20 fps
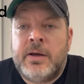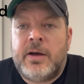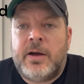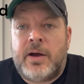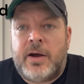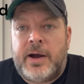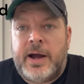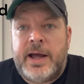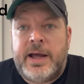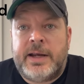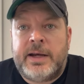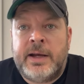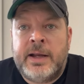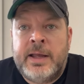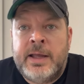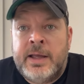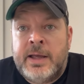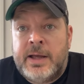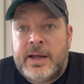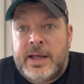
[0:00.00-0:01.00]
All right,
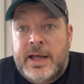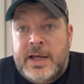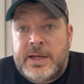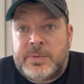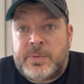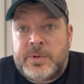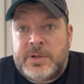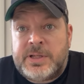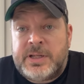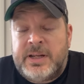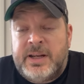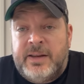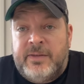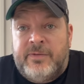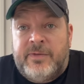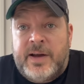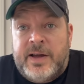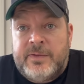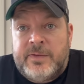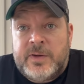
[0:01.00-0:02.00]
guys, we're sitting at
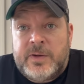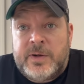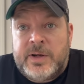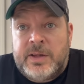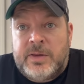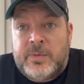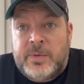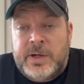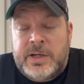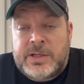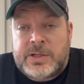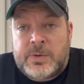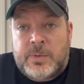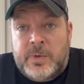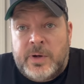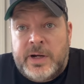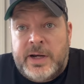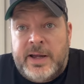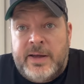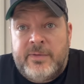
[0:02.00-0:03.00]
5:33, so we're
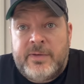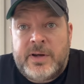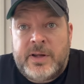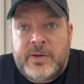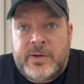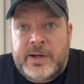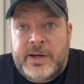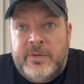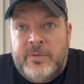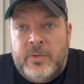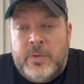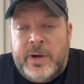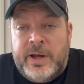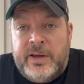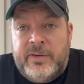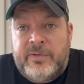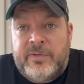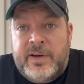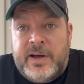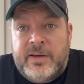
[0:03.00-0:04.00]
going to have another giveaway
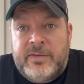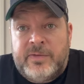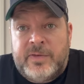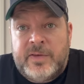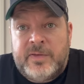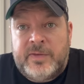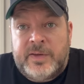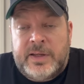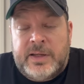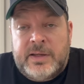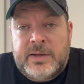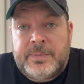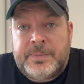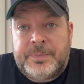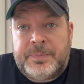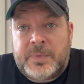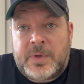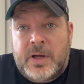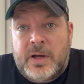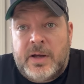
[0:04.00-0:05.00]
at 5:50.
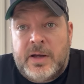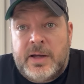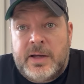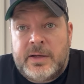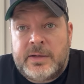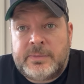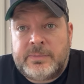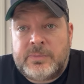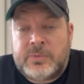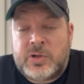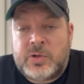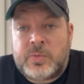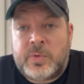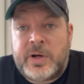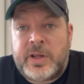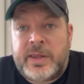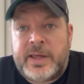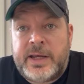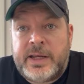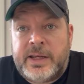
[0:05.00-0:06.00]
Just
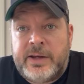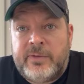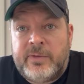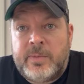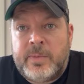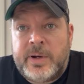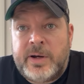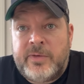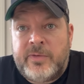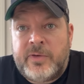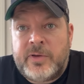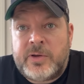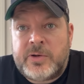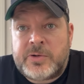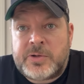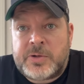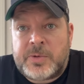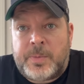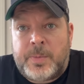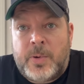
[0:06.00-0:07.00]
want to thank everybody for their
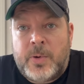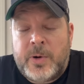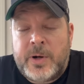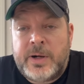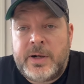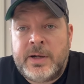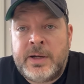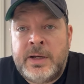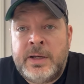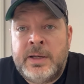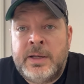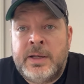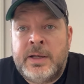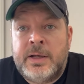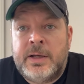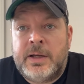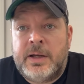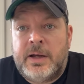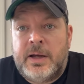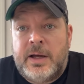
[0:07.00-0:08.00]
support.
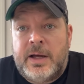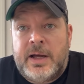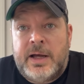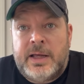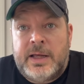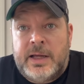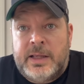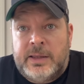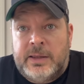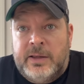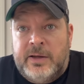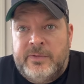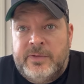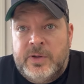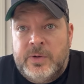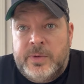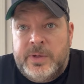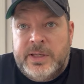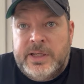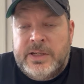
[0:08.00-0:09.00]
I love
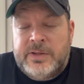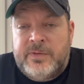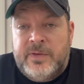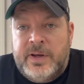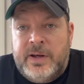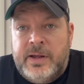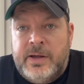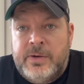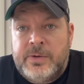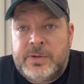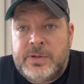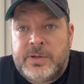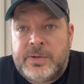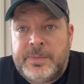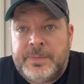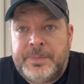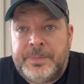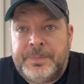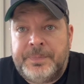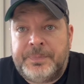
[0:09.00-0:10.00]
doing these videos.
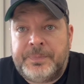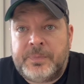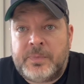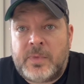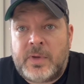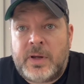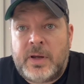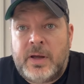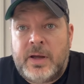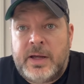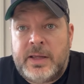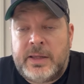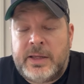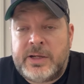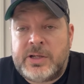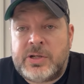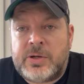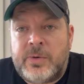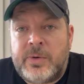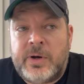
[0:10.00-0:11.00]
I
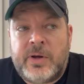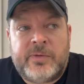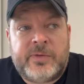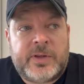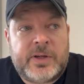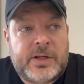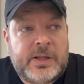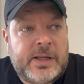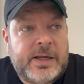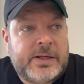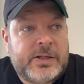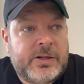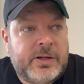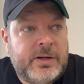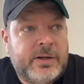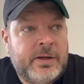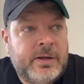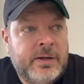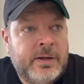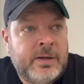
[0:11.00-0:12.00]
like showing off the
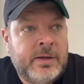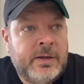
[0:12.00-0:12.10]
collection.